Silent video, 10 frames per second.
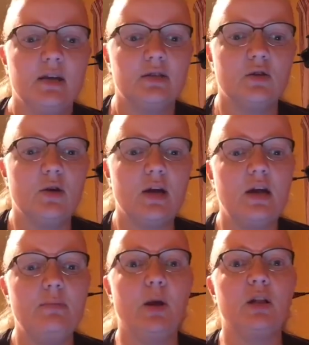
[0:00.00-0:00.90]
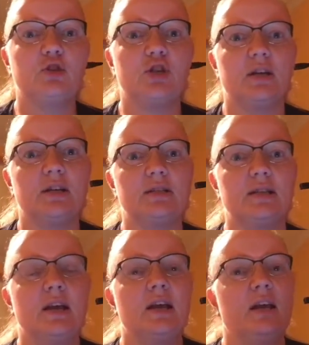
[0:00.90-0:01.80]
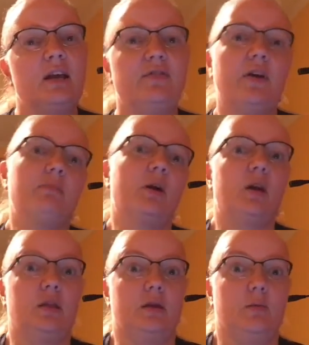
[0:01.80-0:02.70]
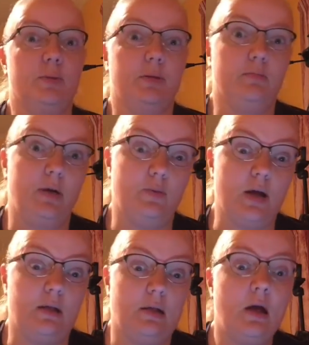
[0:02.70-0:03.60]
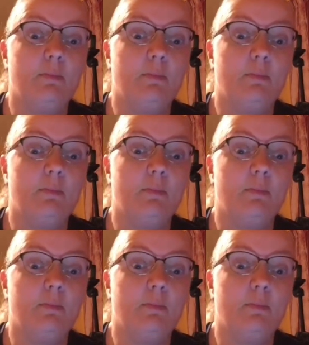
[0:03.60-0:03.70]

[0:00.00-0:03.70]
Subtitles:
So I apologise if I muck anything up in the meanwhile,